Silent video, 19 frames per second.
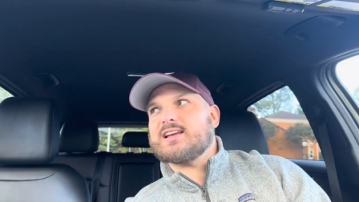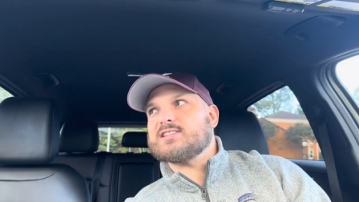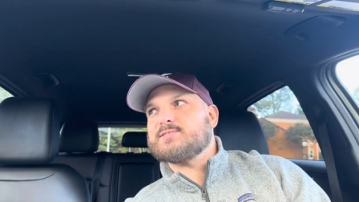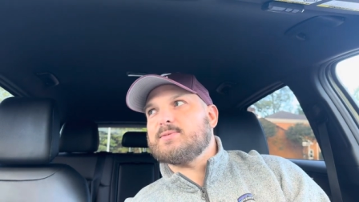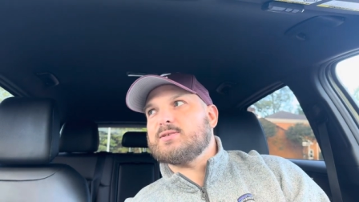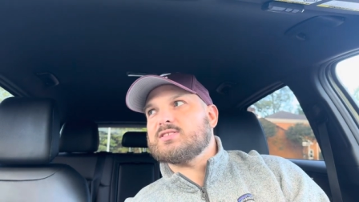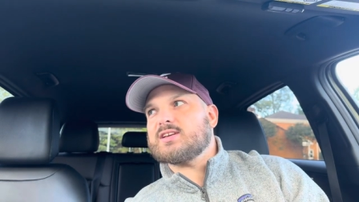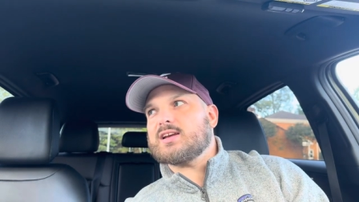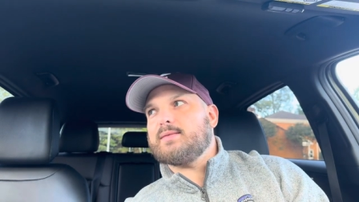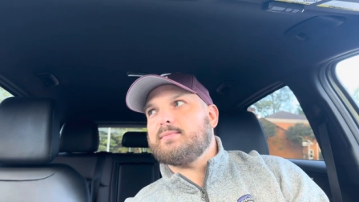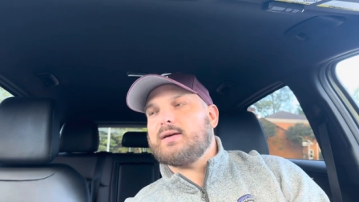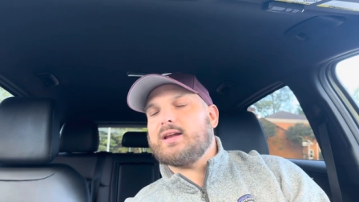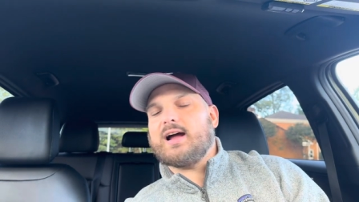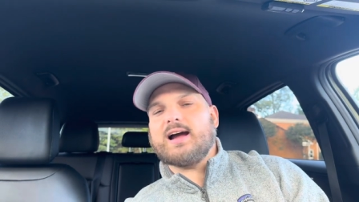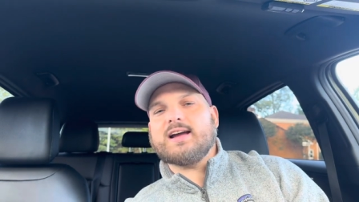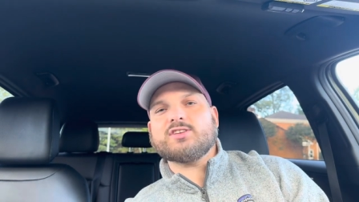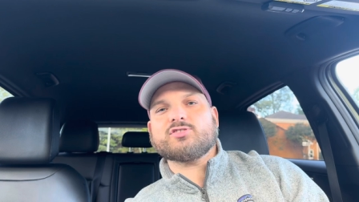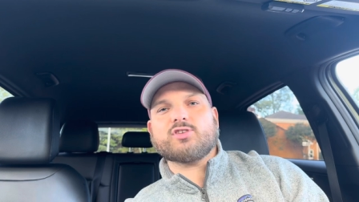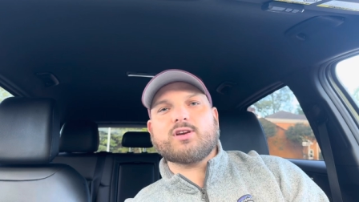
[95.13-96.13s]
It smells like I'm in an
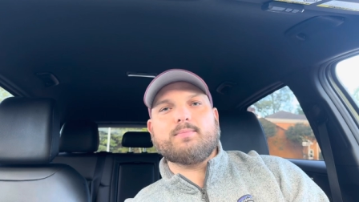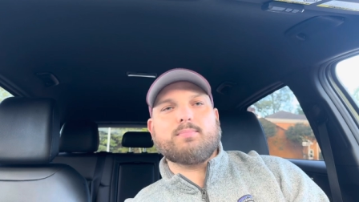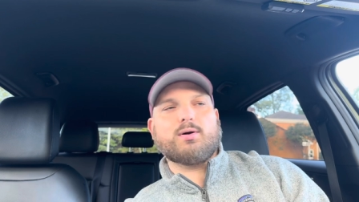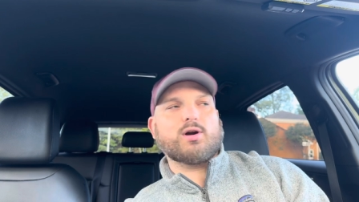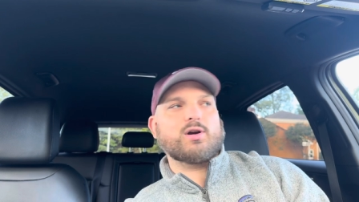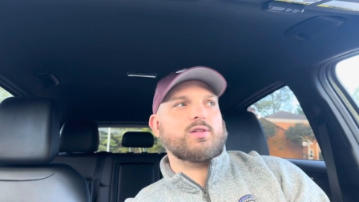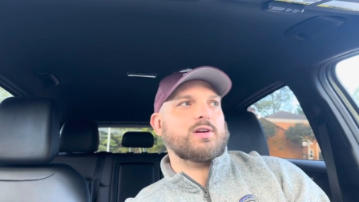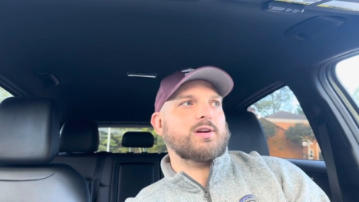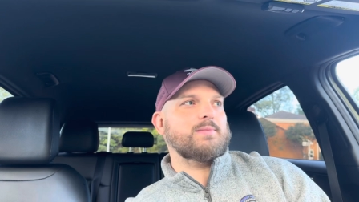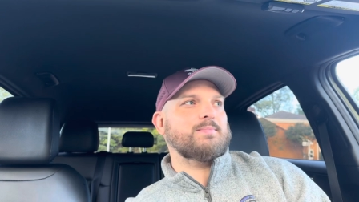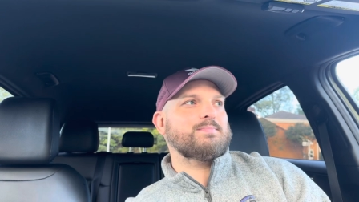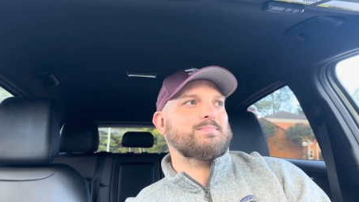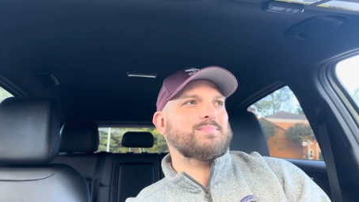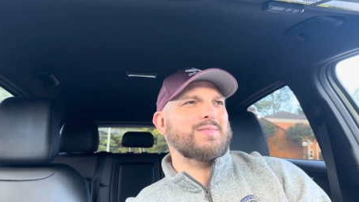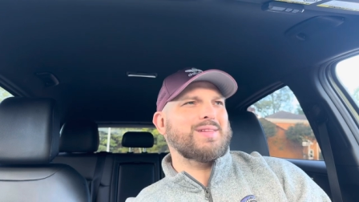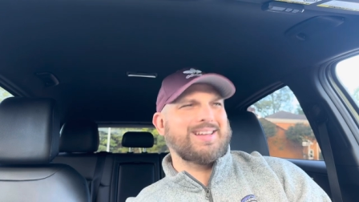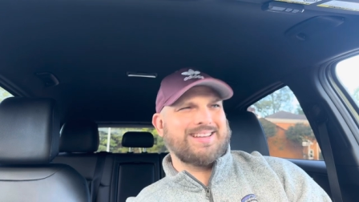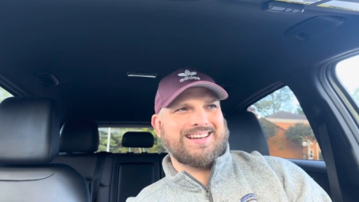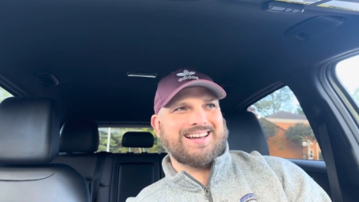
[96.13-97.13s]
ice cream parlor.
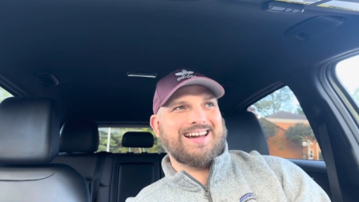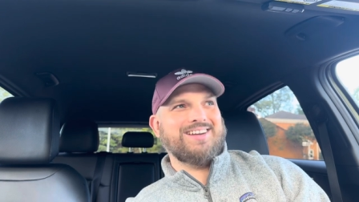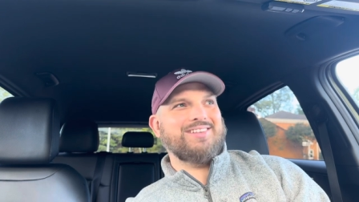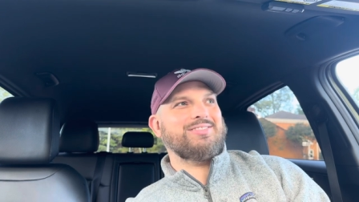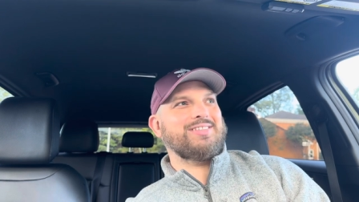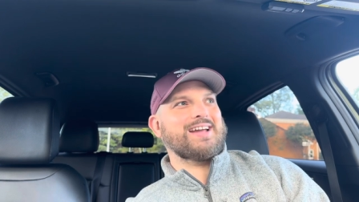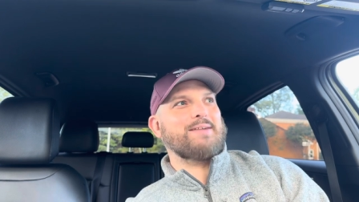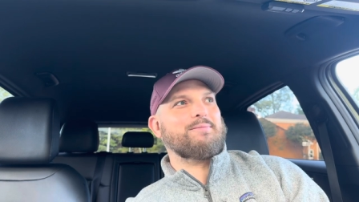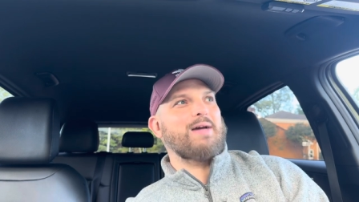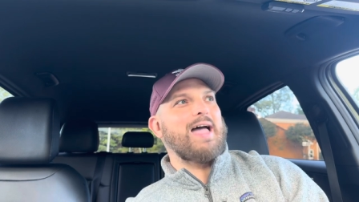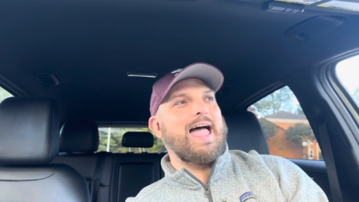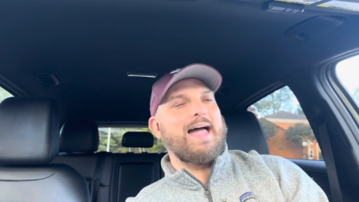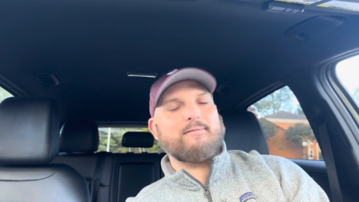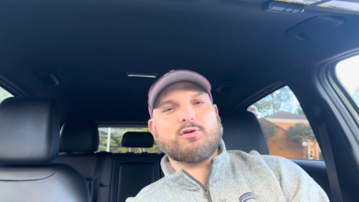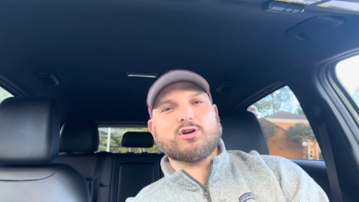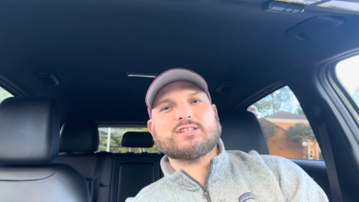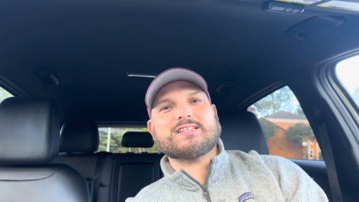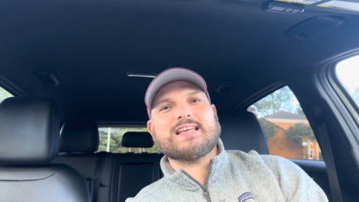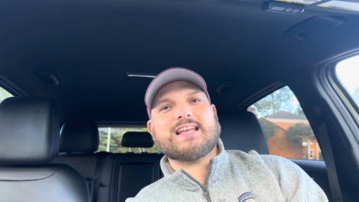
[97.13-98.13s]
I don't think I've
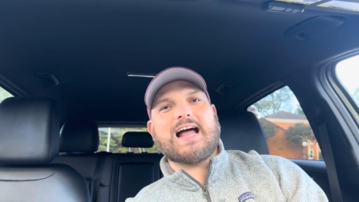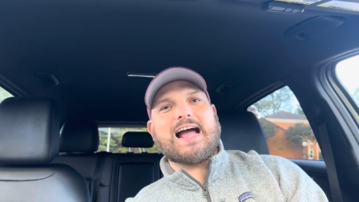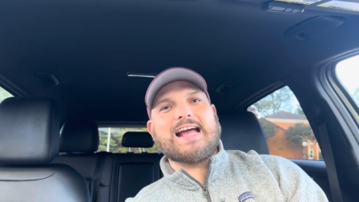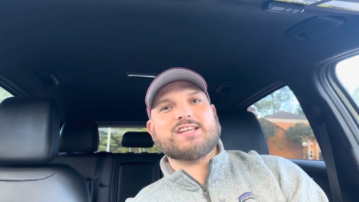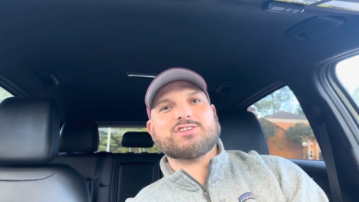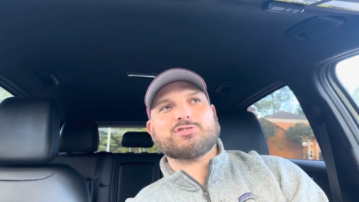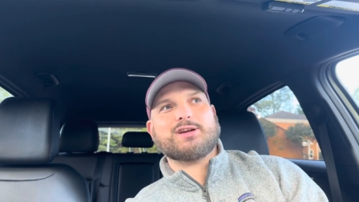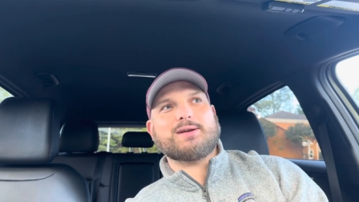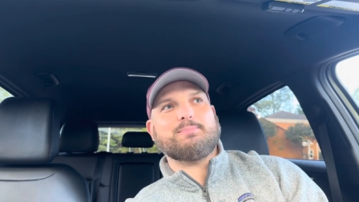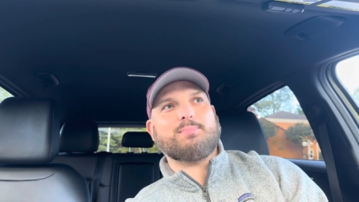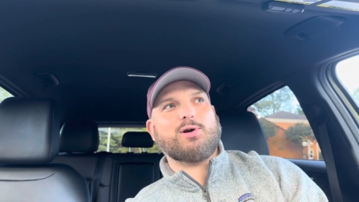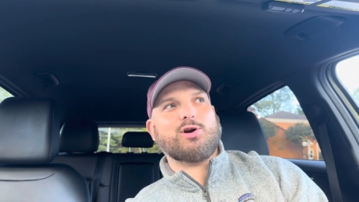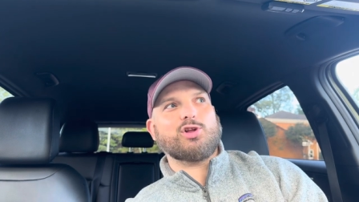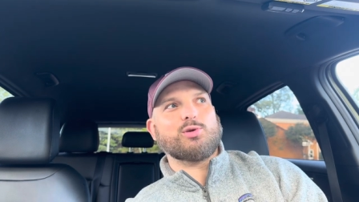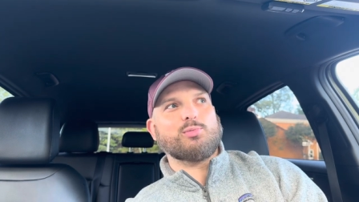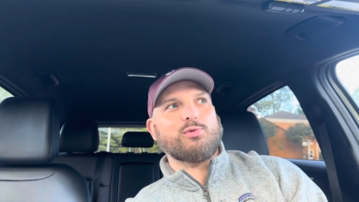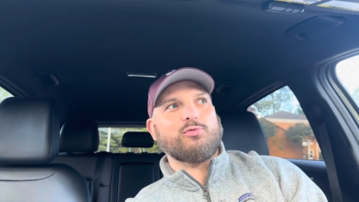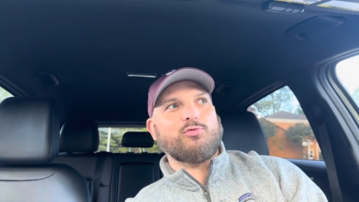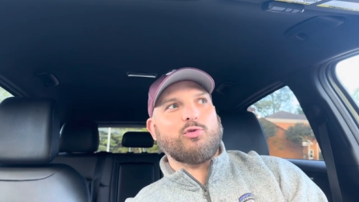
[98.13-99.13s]
ever said ice cream
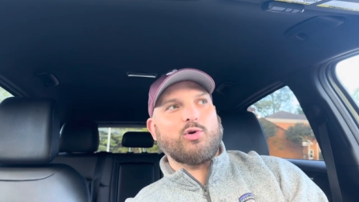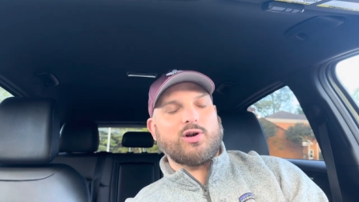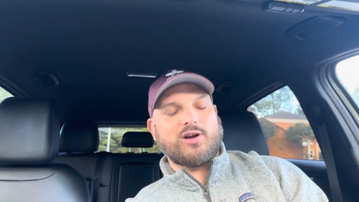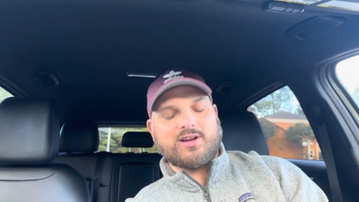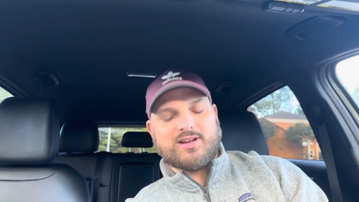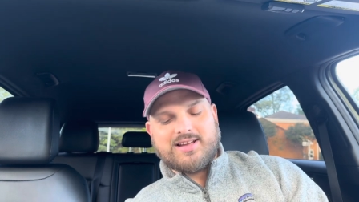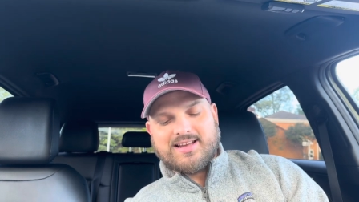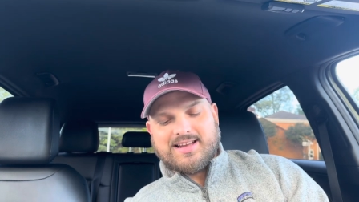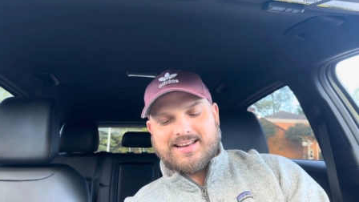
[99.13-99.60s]
parlor before.